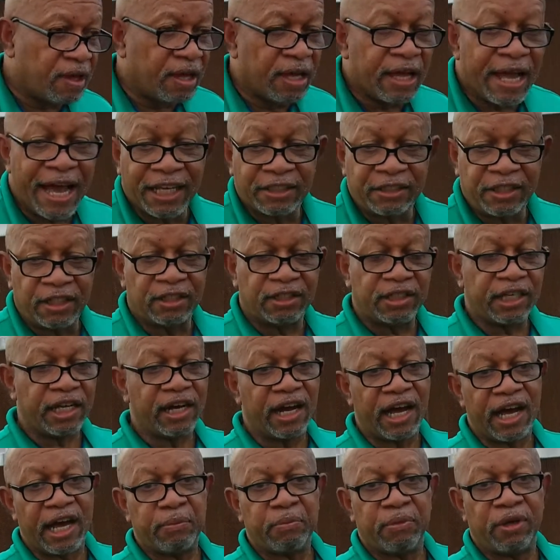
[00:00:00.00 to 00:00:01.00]
As he said,
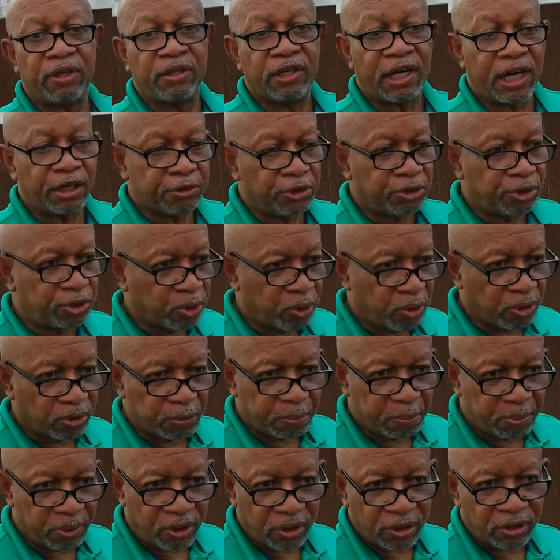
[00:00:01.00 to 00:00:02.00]
I'm Dr. George
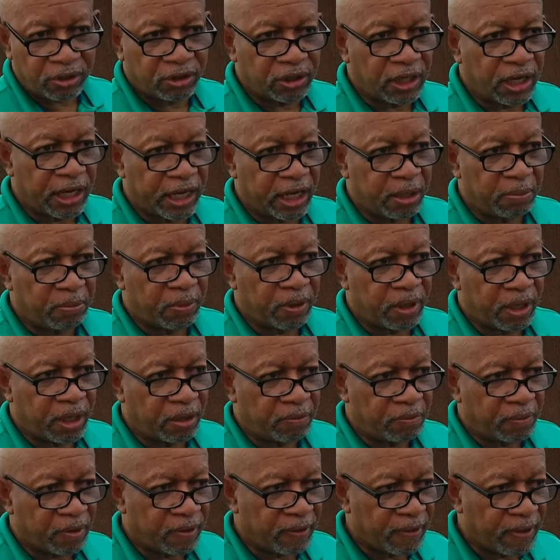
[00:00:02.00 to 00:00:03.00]
Brooks. I'm
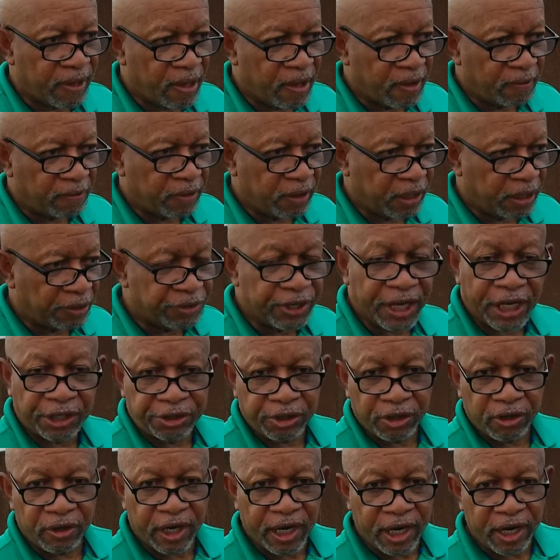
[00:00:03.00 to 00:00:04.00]
the
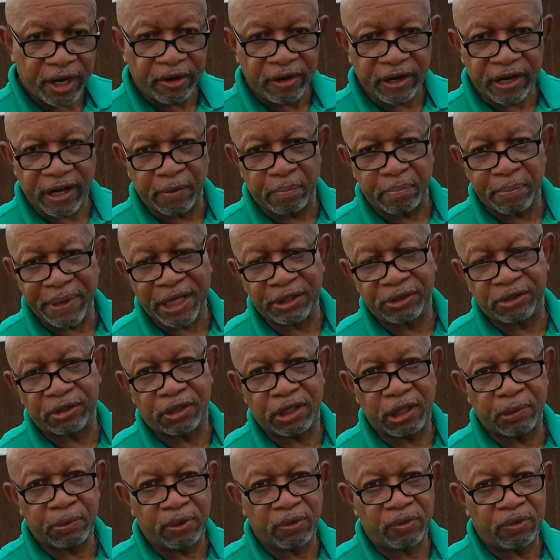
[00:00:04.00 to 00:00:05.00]
teacher here at Mesa
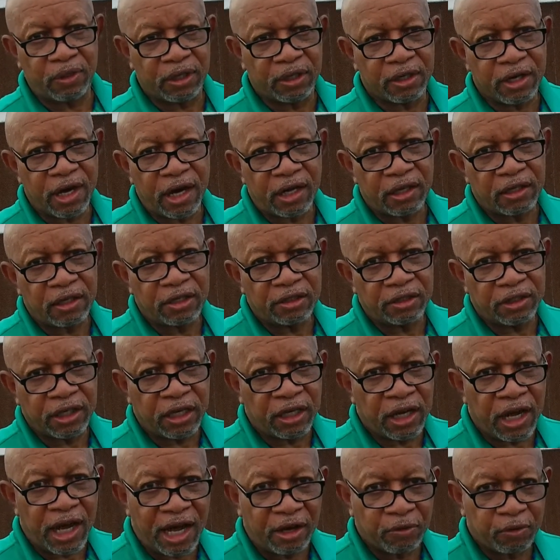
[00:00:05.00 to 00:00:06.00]
Community College in
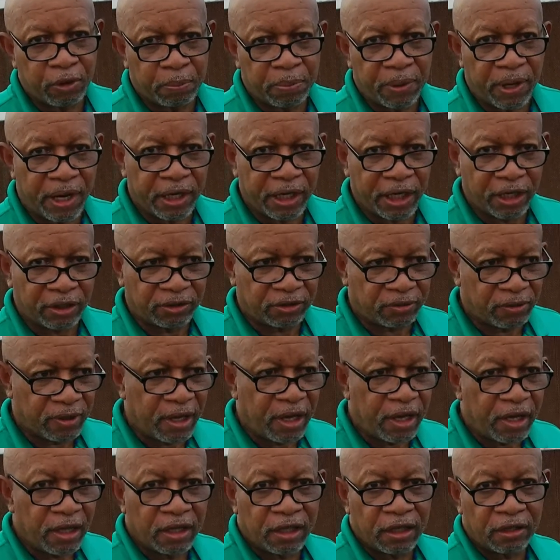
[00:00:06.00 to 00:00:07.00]
aquaponics.
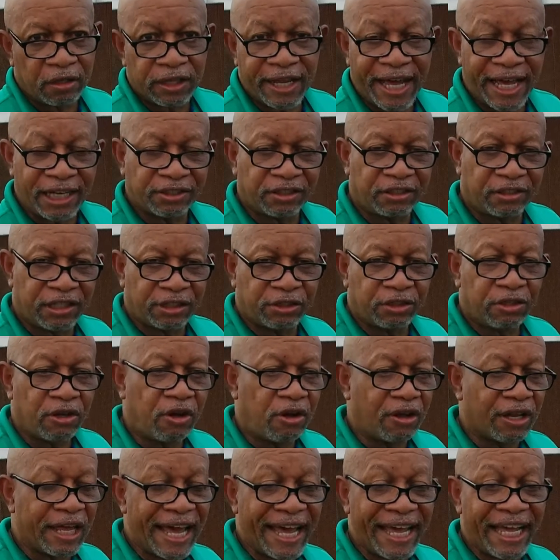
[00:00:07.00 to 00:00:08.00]
The class is
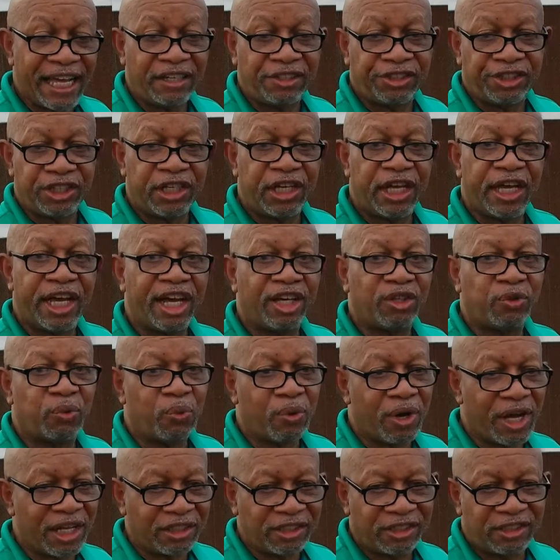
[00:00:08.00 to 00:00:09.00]
called AGS
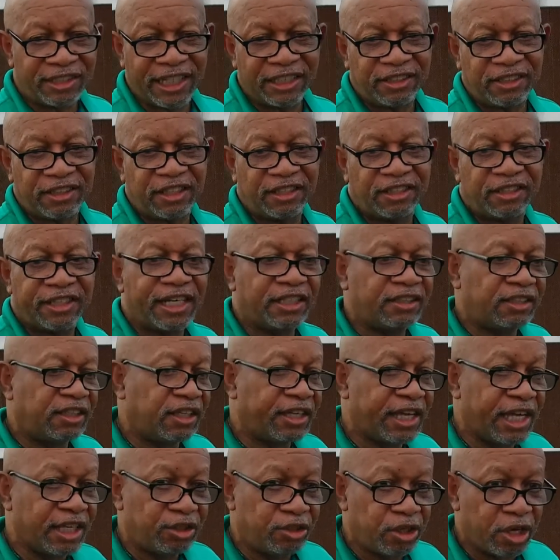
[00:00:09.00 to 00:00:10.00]
166, in
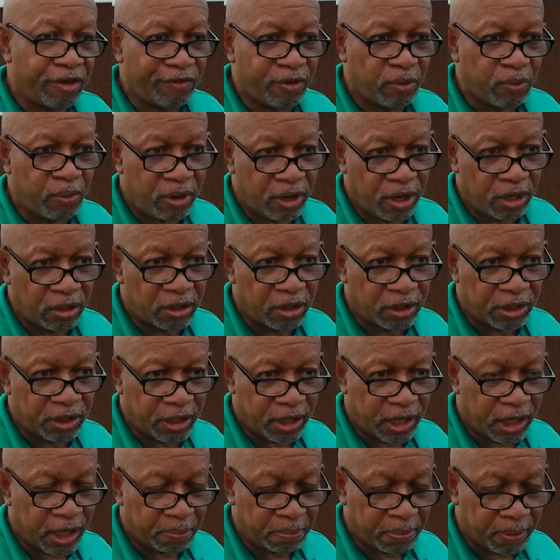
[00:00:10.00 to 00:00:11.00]
case you ever want to look it
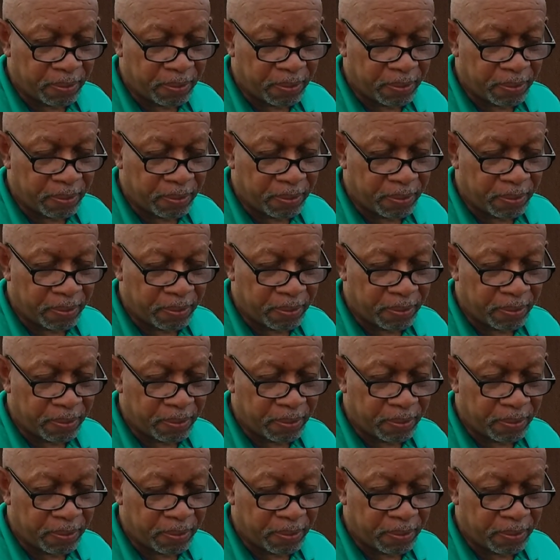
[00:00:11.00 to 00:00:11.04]
up.